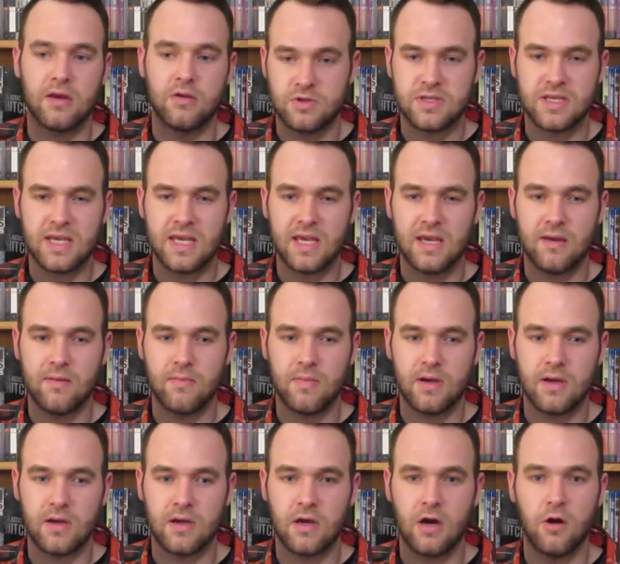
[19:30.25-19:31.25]
You see him
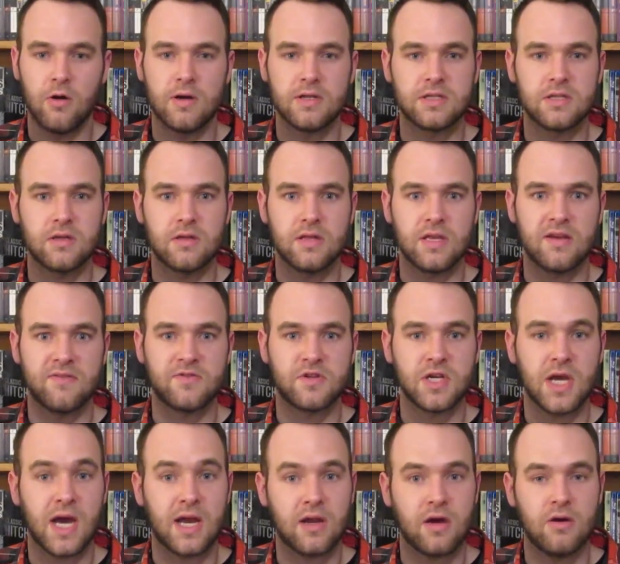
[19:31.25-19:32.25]
go into the League of
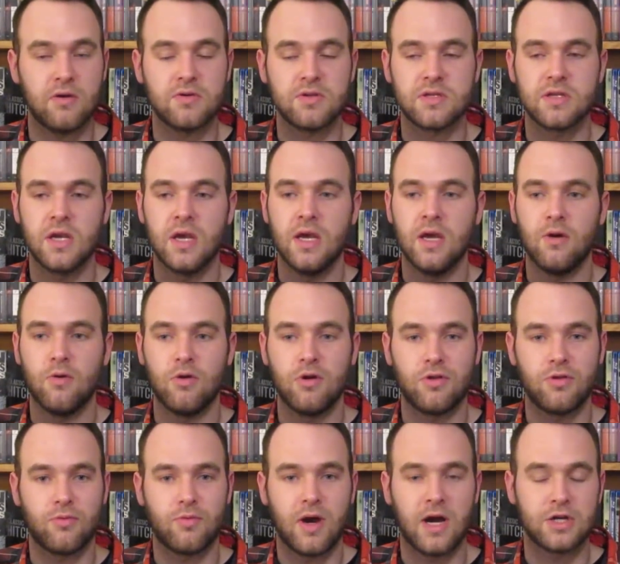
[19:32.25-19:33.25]
Shadows
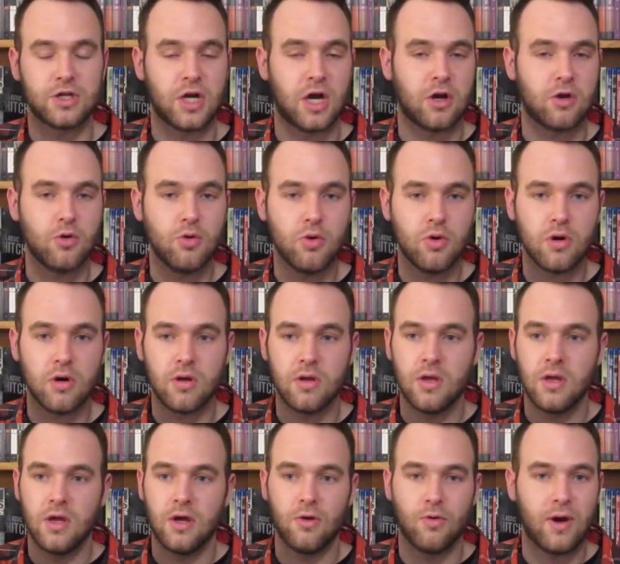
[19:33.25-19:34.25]
with Ra's al
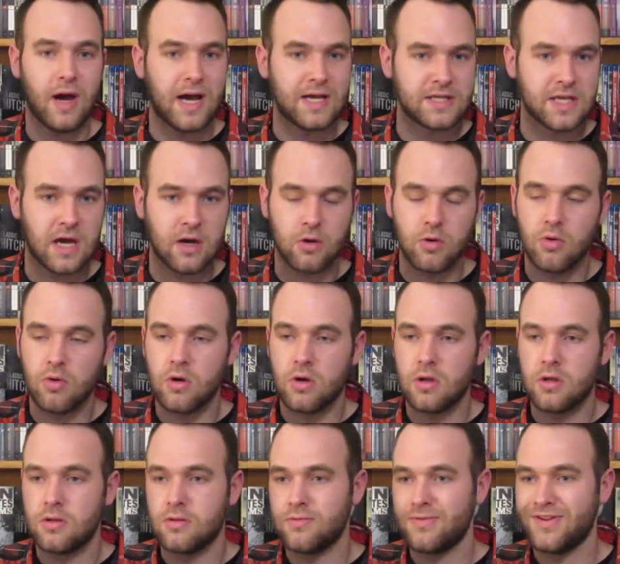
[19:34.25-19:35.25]
Ghul.